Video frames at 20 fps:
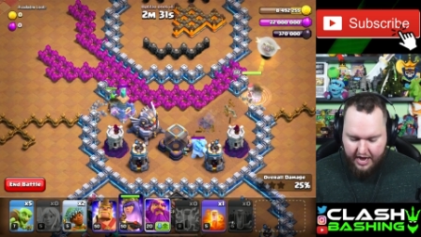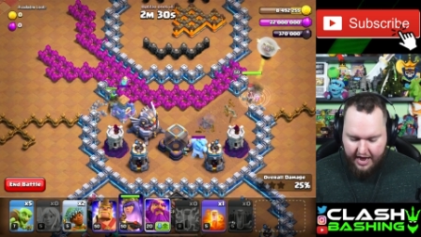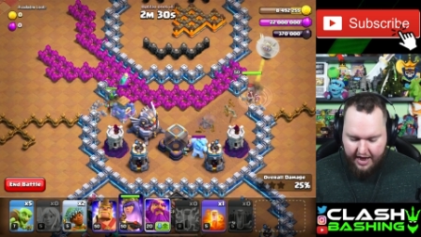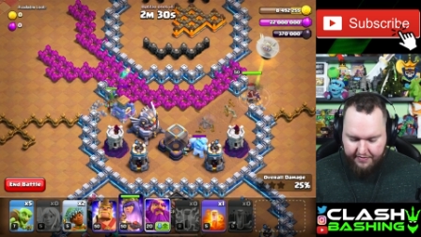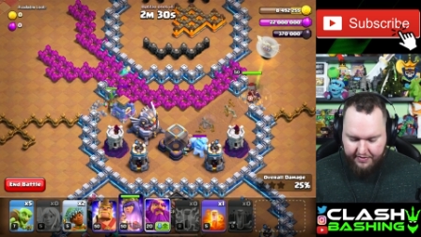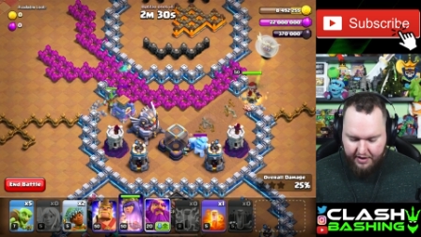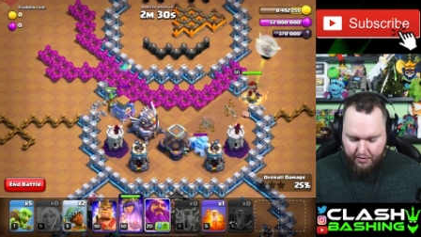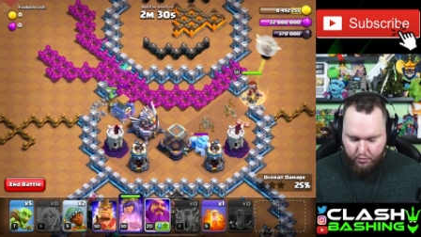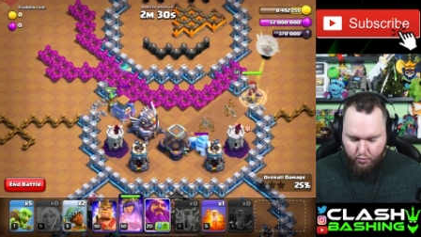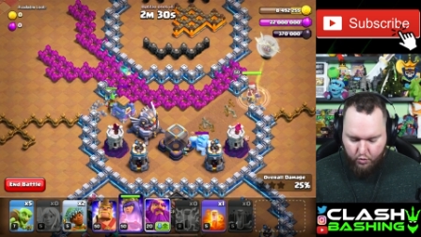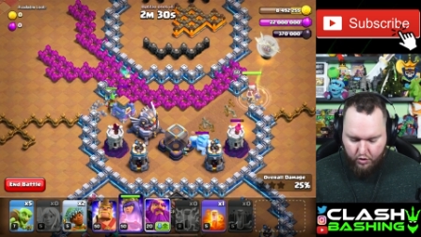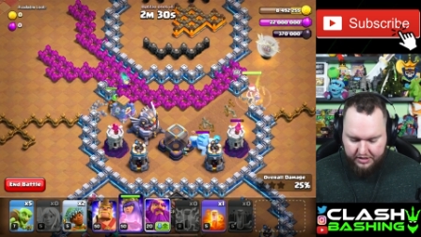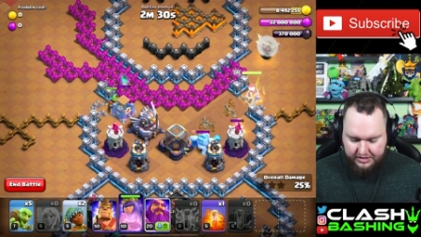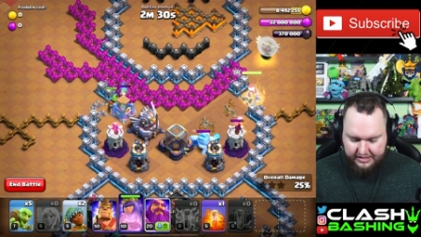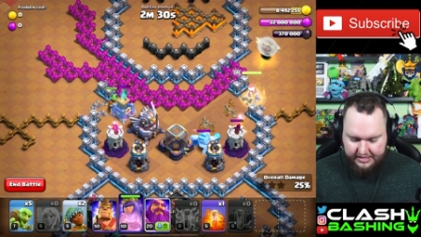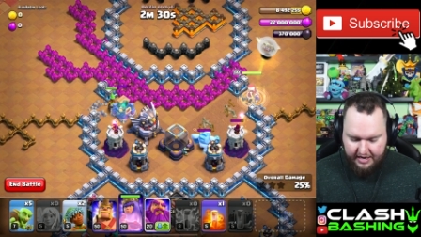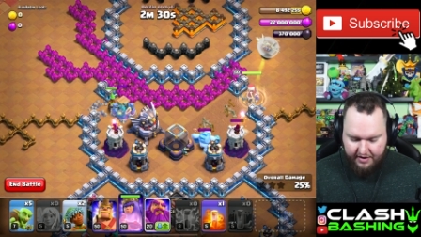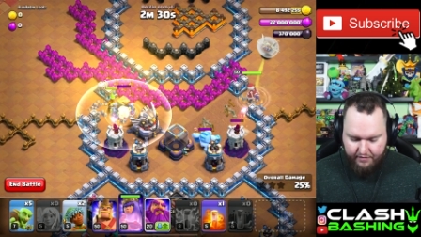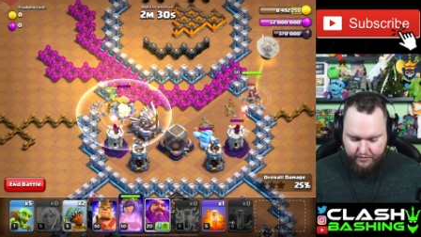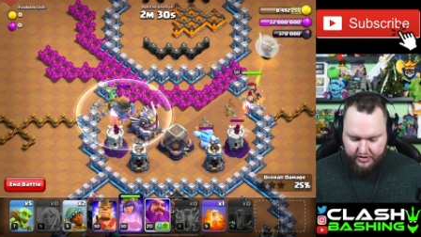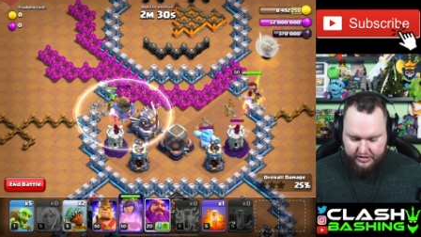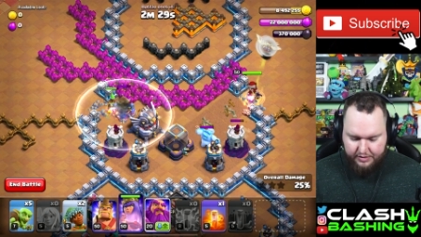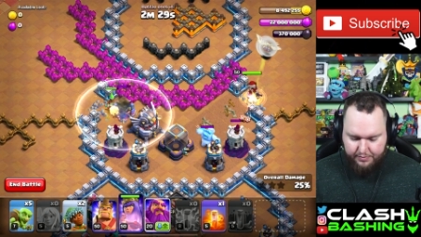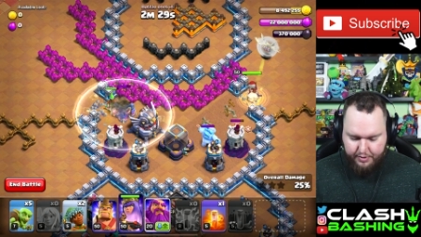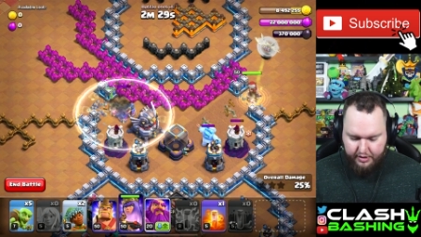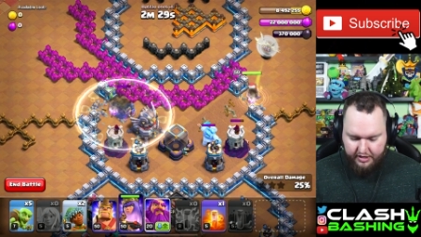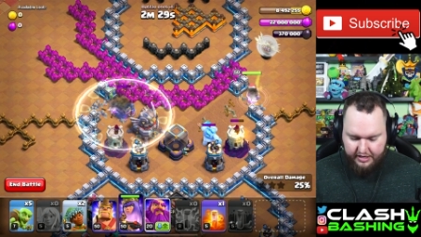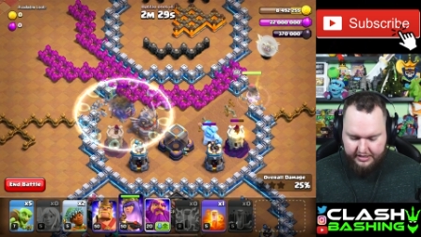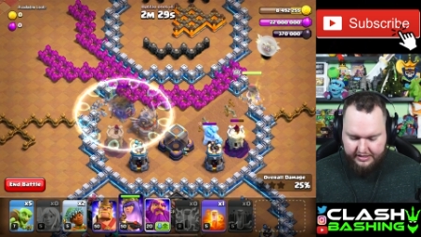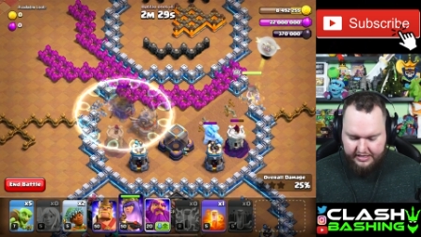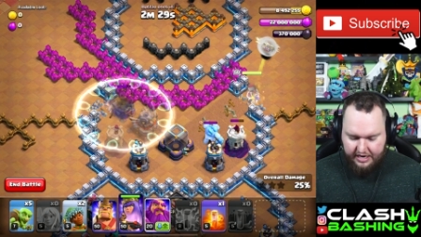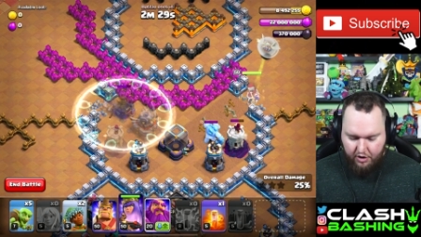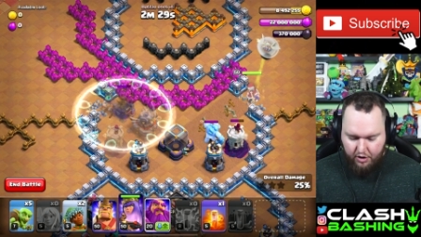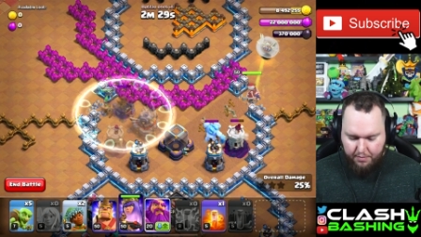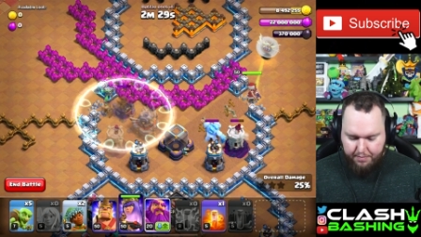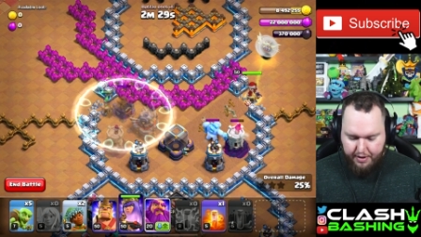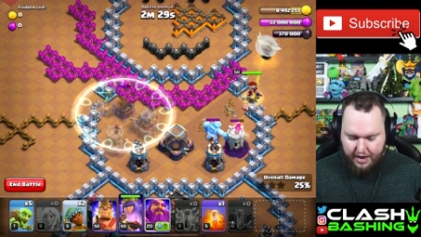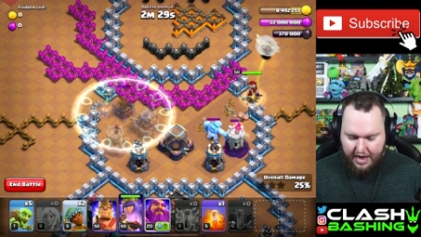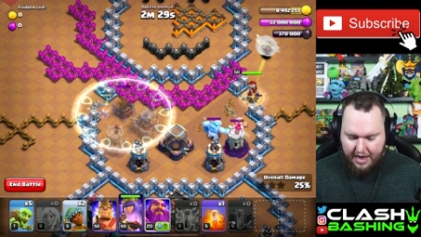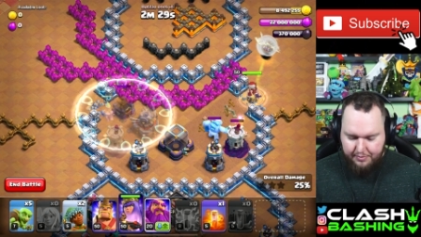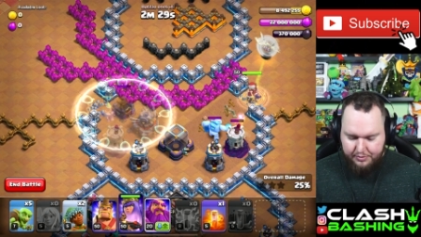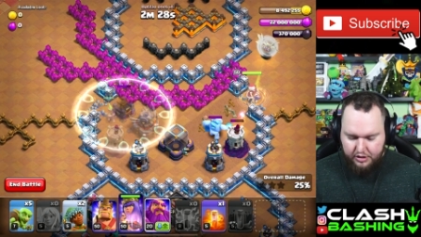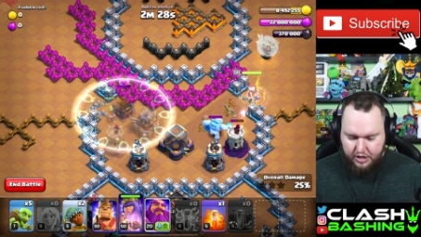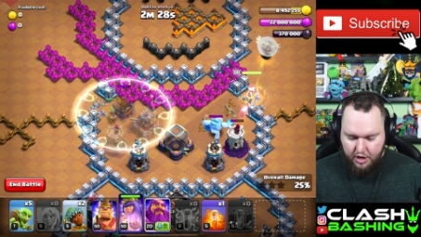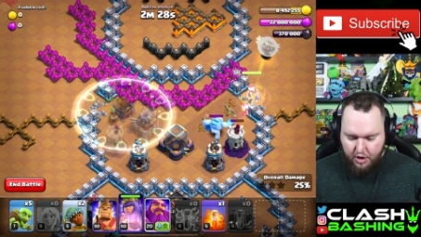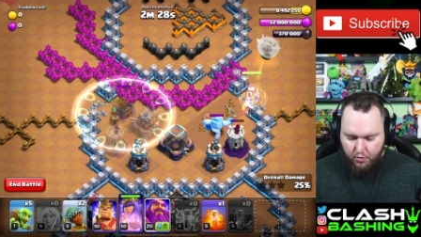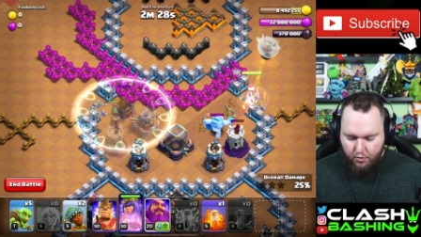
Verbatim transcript: And then once that invisibility tower pops,